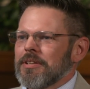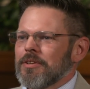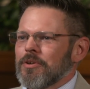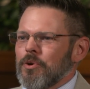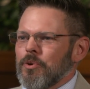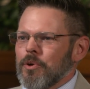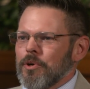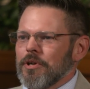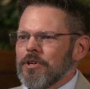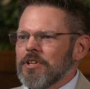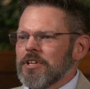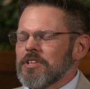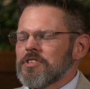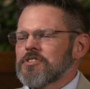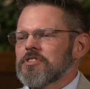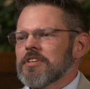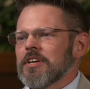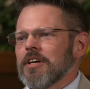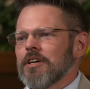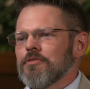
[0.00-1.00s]
oil
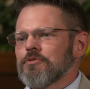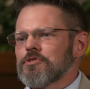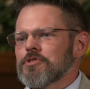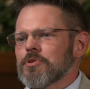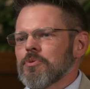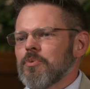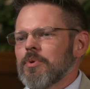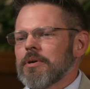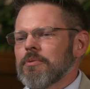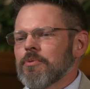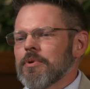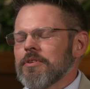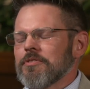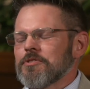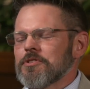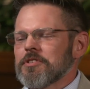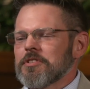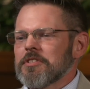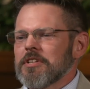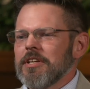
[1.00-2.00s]
itself. So what we
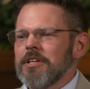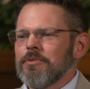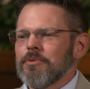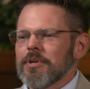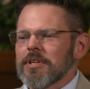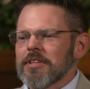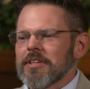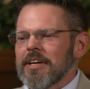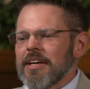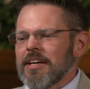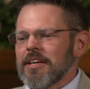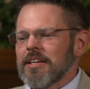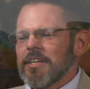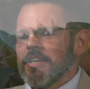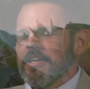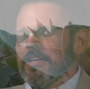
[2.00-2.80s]
see with that